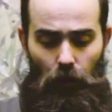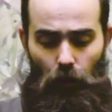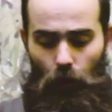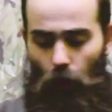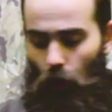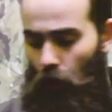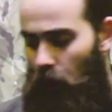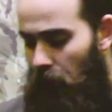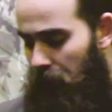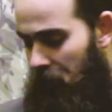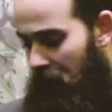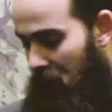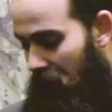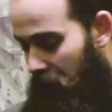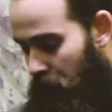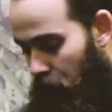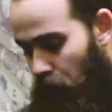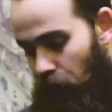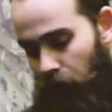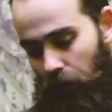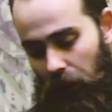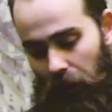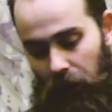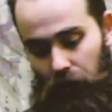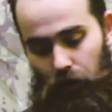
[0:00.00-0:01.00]
All I'm going to
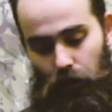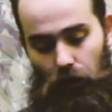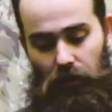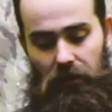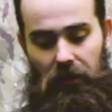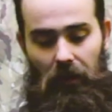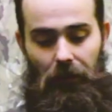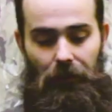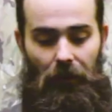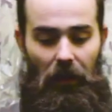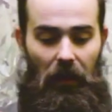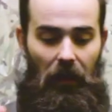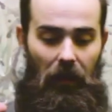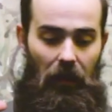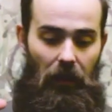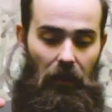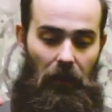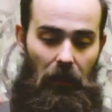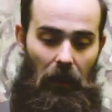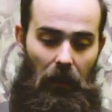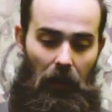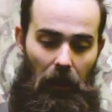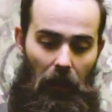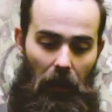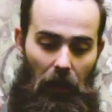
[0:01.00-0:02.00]
do is just have
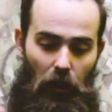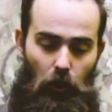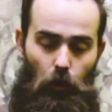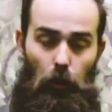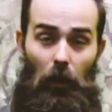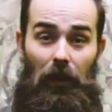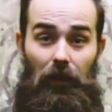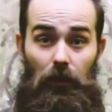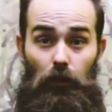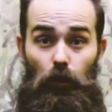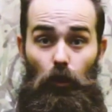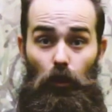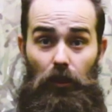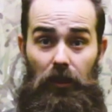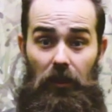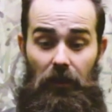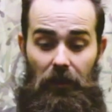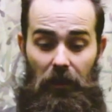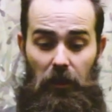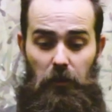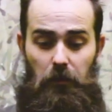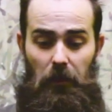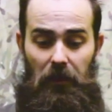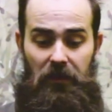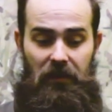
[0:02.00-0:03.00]
a quick look at
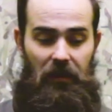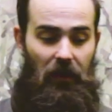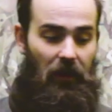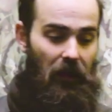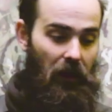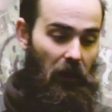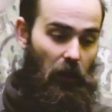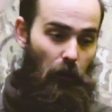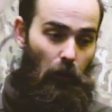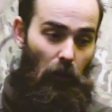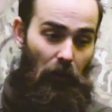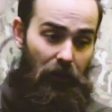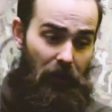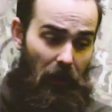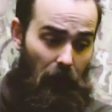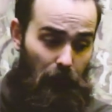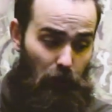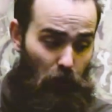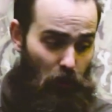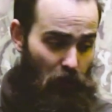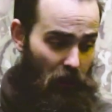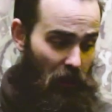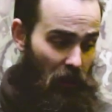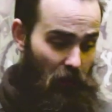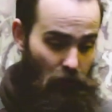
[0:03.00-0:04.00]
this particular one. I'm
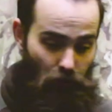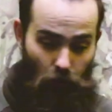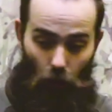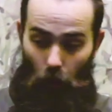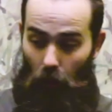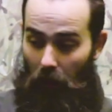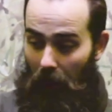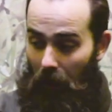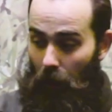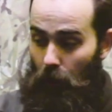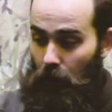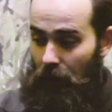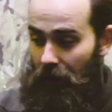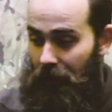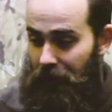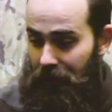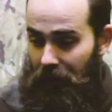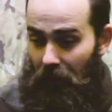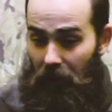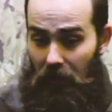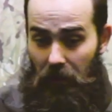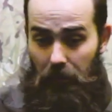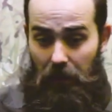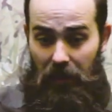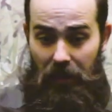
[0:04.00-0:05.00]
just going to roll it out in
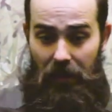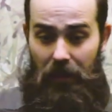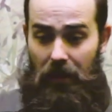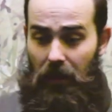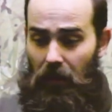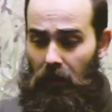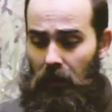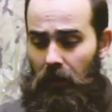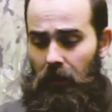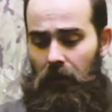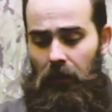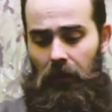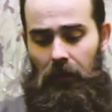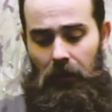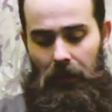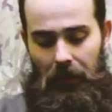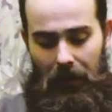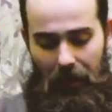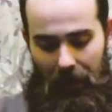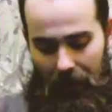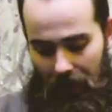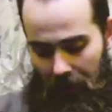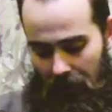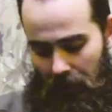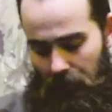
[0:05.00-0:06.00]
front of me here,
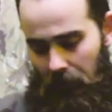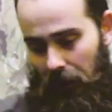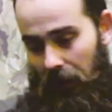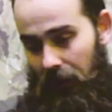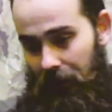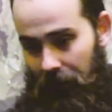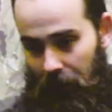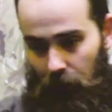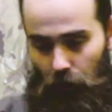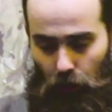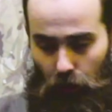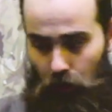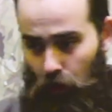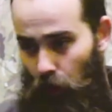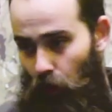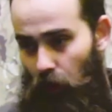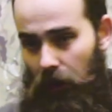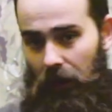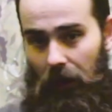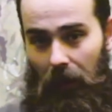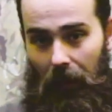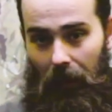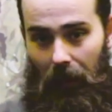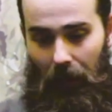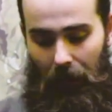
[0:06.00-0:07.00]
and then just talk
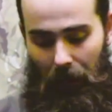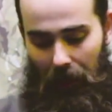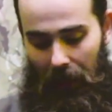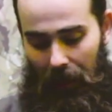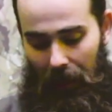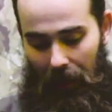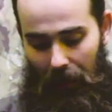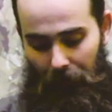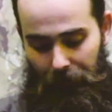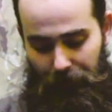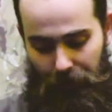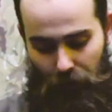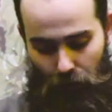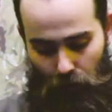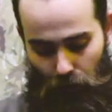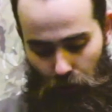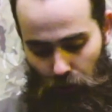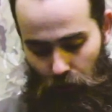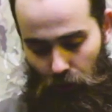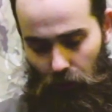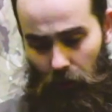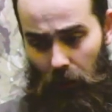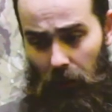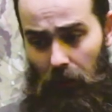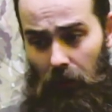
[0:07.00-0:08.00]
a
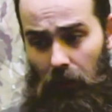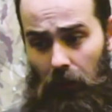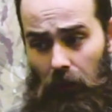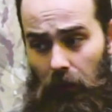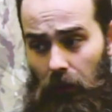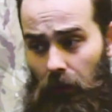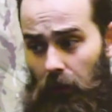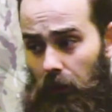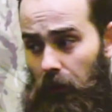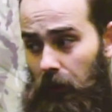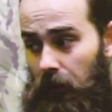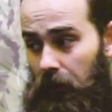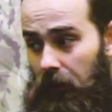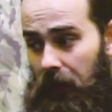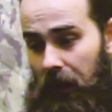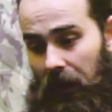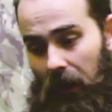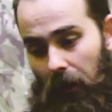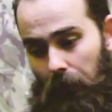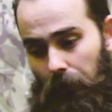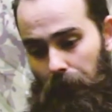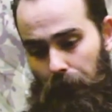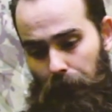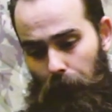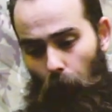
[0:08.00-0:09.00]
few kind
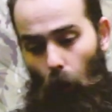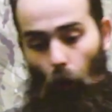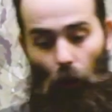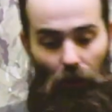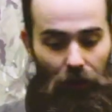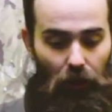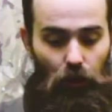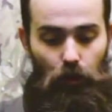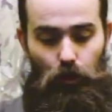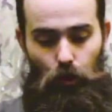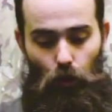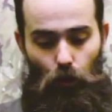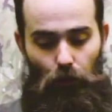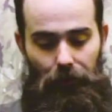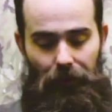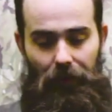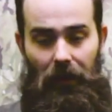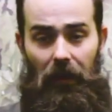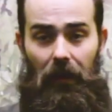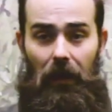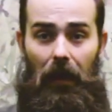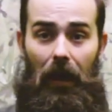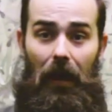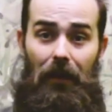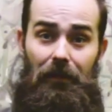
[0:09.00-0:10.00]
of pointers over
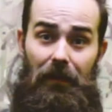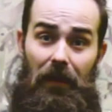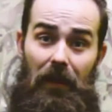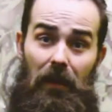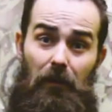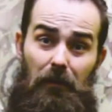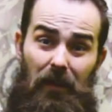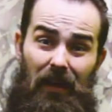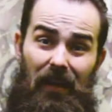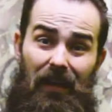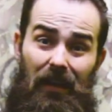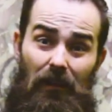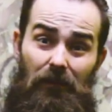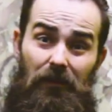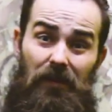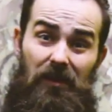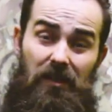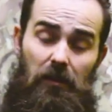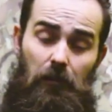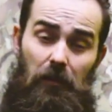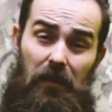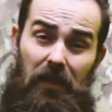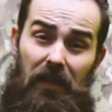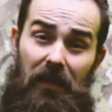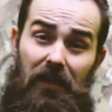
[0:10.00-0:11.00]
it, and then I'm going to give you
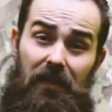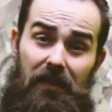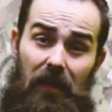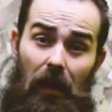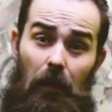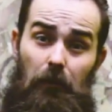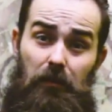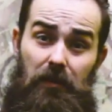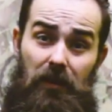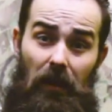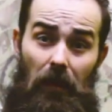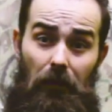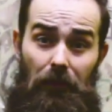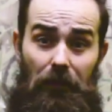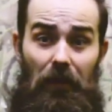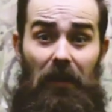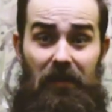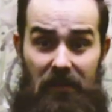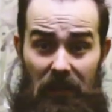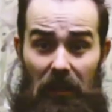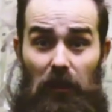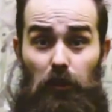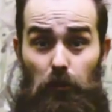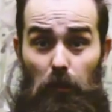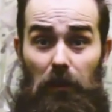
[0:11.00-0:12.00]
some key tips that if
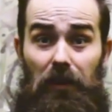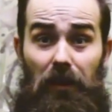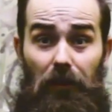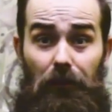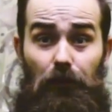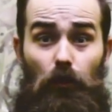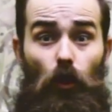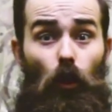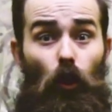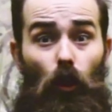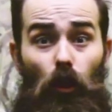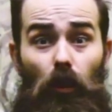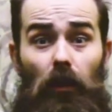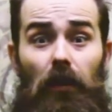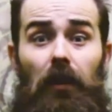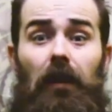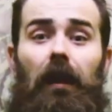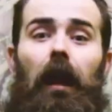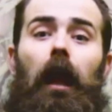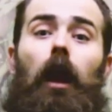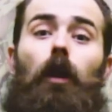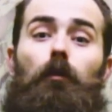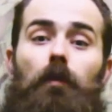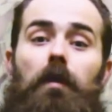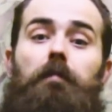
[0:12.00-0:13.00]
this is what you've got,
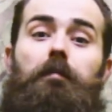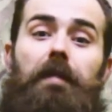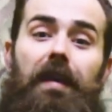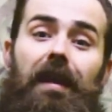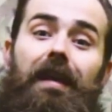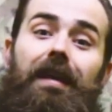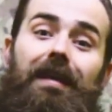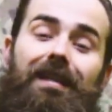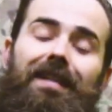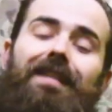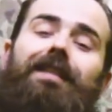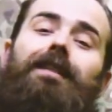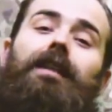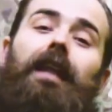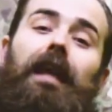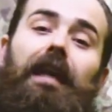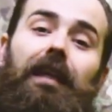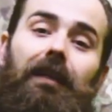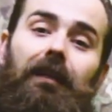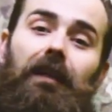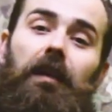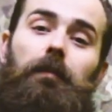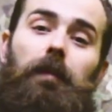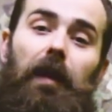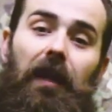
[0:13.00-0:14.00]
how to make it
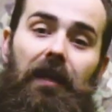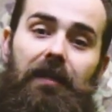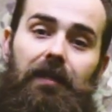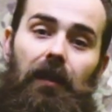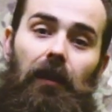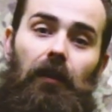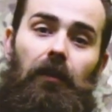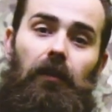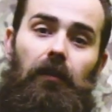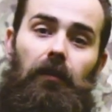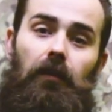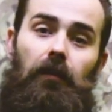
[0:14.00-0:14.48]
slightly better.